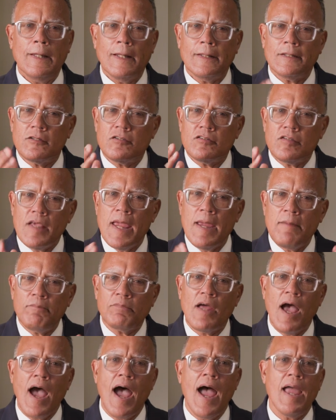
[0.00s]
At the same
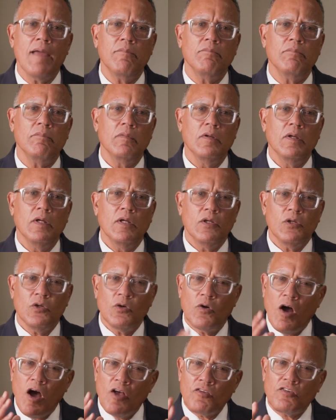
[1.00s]
time,
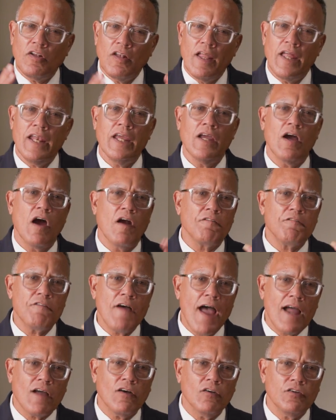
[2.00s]
you're also letting our
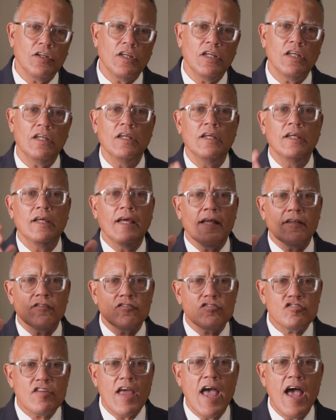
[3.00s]
faculty and
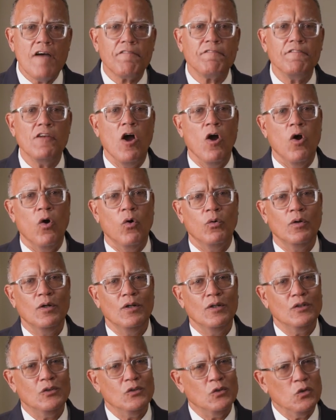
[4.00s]
staff know
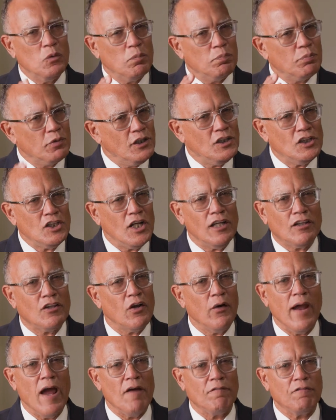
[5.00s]
you appreciate
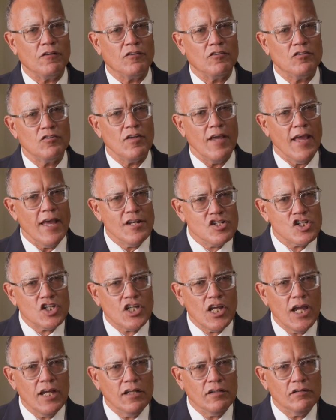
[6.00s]
their efforts to
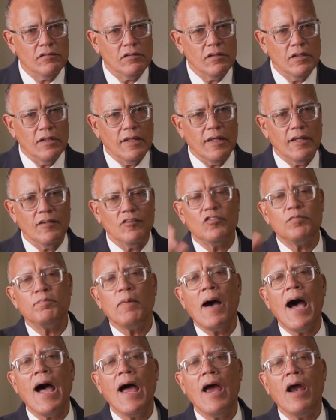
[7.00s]
educate,
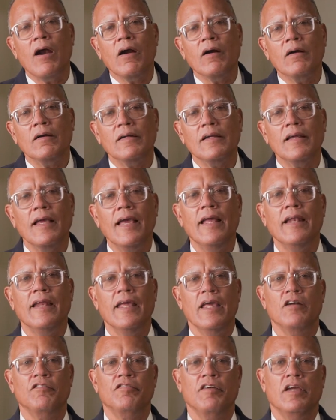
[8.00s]
inspire, and
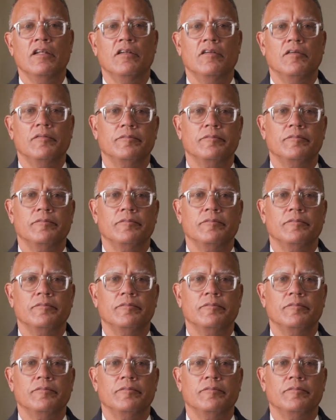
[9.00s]
innovate.